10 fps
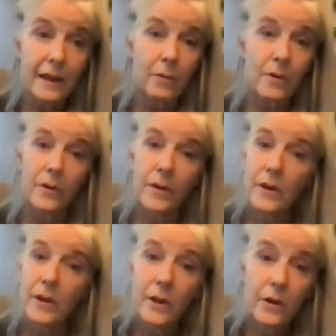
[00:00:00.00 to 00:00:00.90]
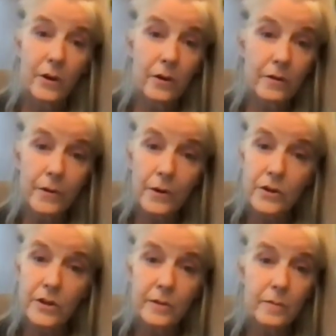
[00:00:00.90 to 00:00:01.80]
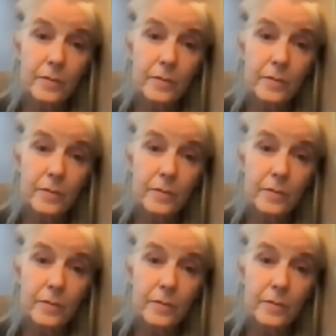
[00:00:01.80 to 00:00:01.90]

They were, you know, the first